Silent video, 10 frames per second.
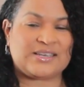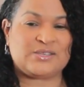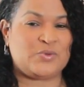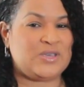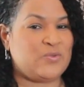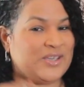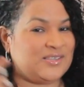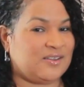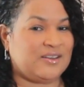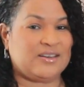as we
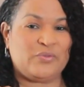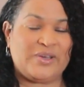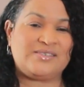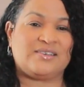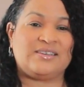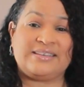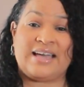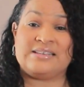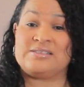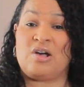went on,
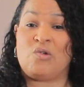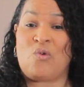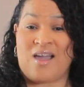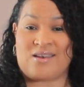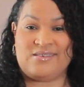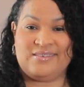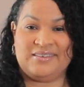Dancehall won.